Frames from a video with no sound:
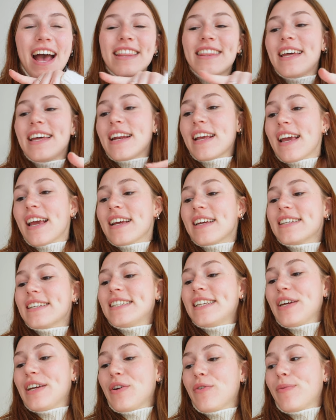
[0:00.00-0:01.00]
and then again
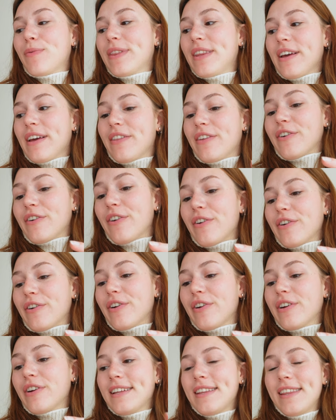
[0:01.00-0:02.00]
continue with the other
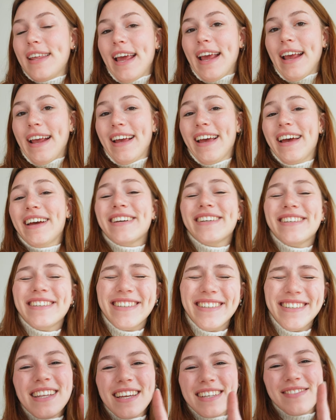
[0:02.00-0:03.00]
thing.
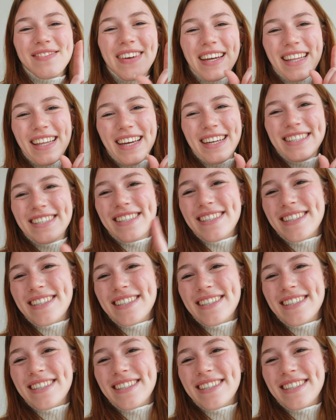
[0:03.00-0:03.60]
Let's make lunch.